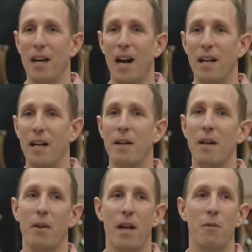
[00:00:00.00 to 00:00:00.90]

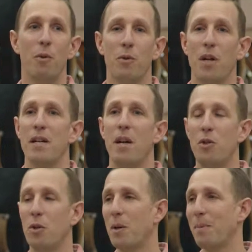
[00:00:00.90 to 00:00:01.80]
And like the rules are, no
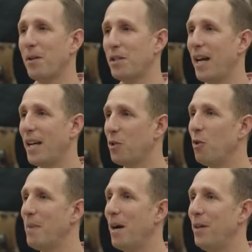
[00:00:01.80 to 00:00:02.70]
talk about sex
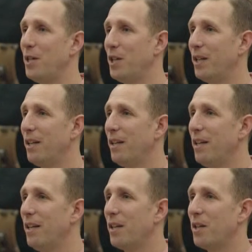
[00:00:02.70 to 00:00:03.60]
or marriage,
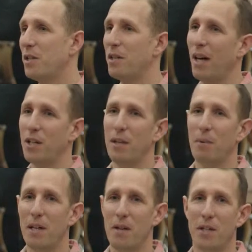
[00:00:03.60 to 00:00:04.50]
because actually
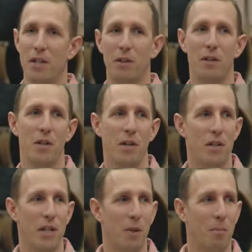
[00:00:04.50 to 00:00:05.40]
we do this to
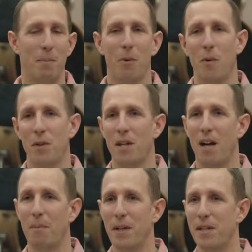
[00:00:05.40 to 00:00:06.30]
single people all the
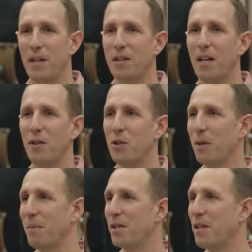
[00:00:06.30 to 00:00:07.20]
time. We start
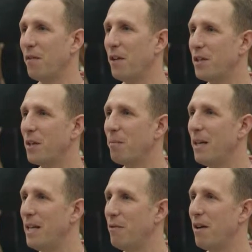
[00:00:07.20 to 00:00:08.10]
talking about stuff that's
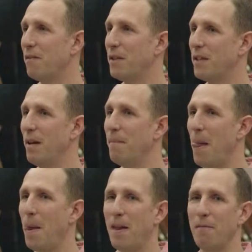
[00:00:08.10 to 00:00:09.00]
completely irrelevant to them.
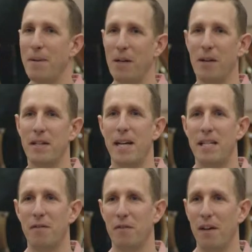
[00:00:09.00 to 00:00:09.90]
They haven't been on a
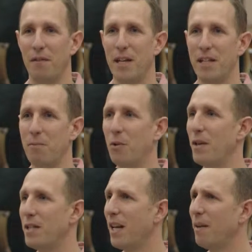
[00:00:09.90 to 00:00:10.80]
date in 5 years and we're
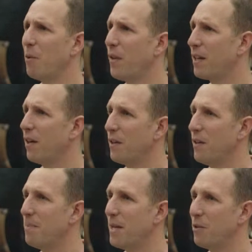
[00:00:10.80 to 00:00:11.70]
already telling them what they can't do
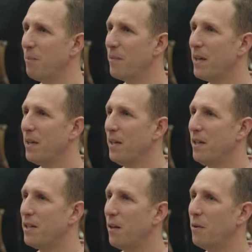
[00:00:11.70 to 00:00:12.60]
in the bedroom.
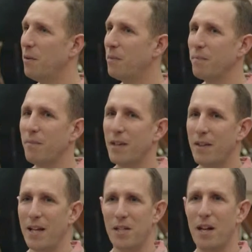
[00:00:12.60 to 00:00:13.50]
So
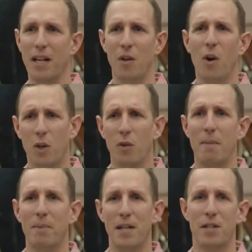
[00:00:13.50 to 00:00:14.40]
that's not a
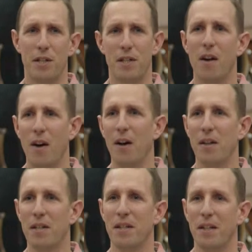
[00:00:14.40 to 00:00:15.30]
great place to
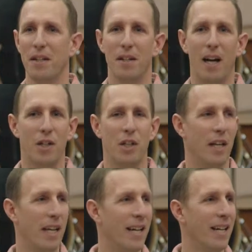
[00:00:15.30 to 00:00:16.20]
start,
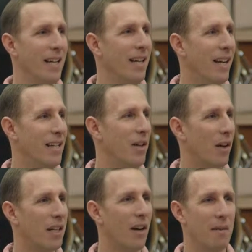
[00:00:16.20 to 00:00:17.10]
actually. It's
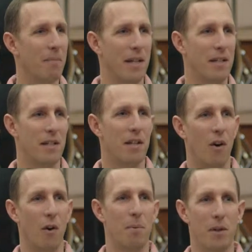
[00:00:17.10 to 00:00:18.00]
not a kind place to
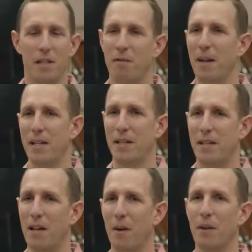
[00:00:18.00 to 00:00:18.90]
start or a positive place to
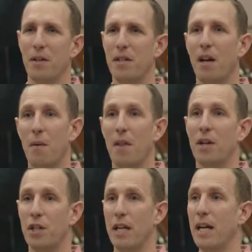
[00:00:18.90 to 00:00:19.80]
start. We've got to start with
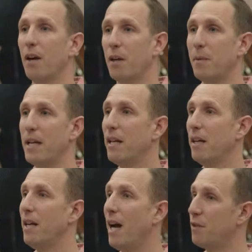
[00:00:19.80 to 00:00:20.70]
actually how can we
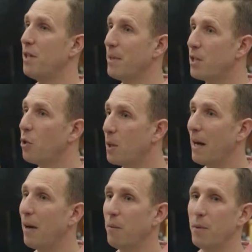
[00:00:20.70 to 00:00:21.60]
have something to talk
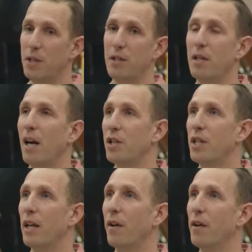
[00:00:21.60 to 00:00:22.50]
about, which is
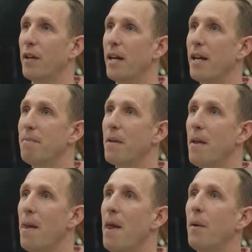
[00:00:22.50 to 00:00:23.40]
actually going on a date.
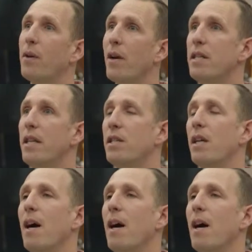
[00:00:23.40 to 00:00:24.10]
We created this,